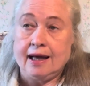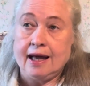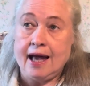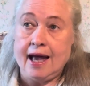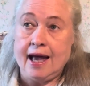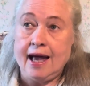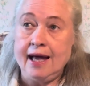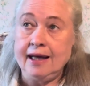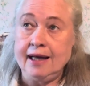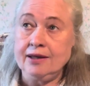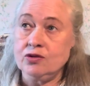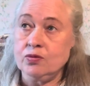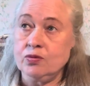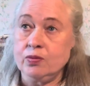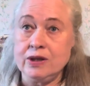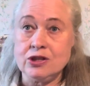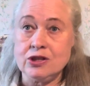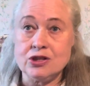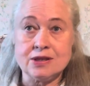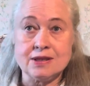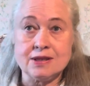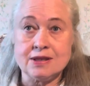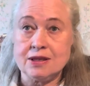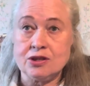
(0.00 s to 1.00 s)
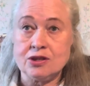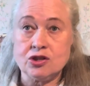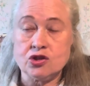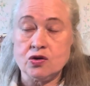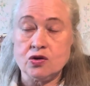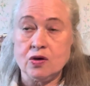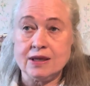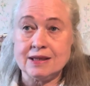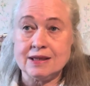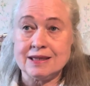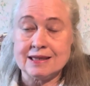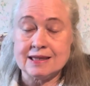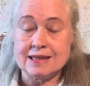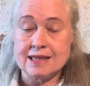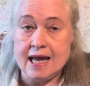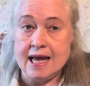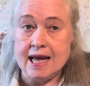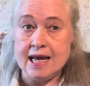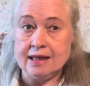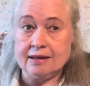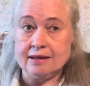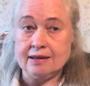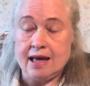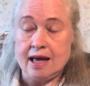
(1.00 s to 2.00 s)
and we just enjoyed
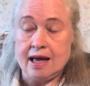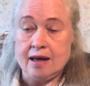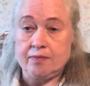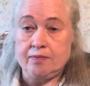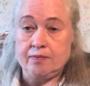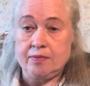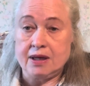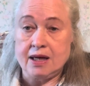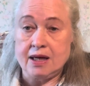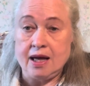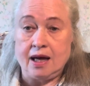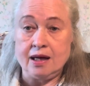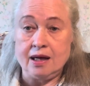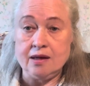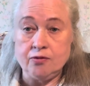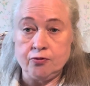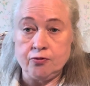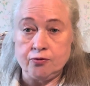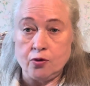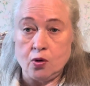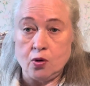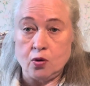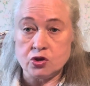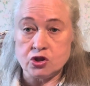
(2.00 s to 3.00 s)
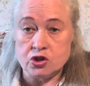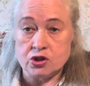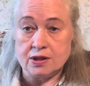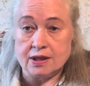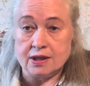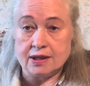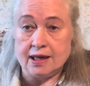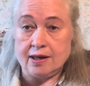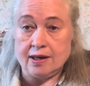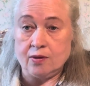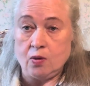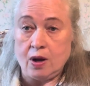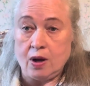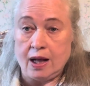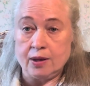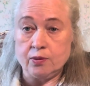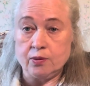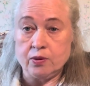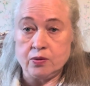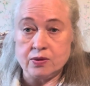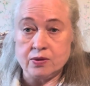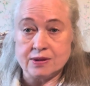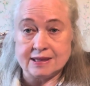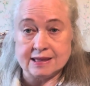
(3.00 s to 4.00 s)
staying there. But unfortunately, while
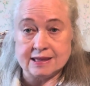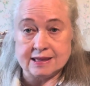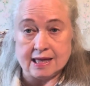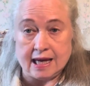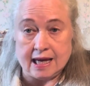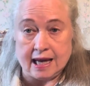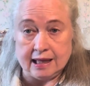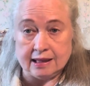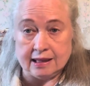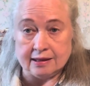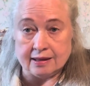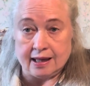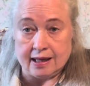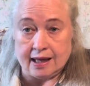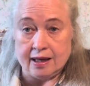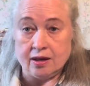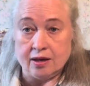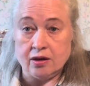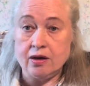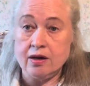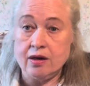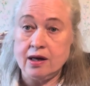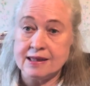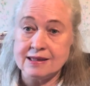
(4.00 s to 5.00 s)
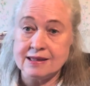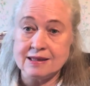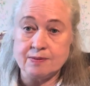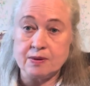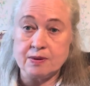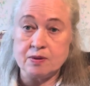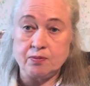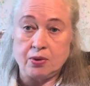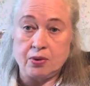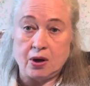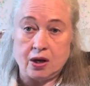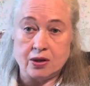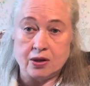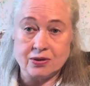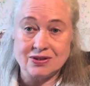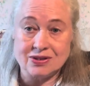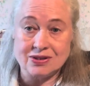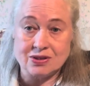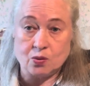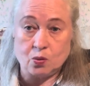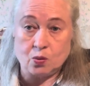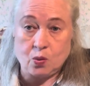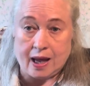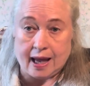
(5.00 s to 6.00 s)
we were staying there, her husband
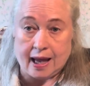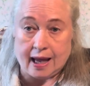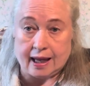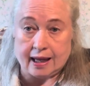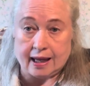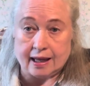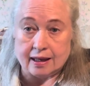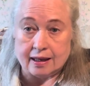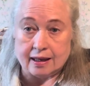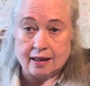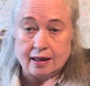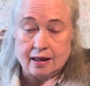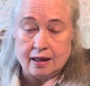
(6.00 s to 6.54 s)
passed away.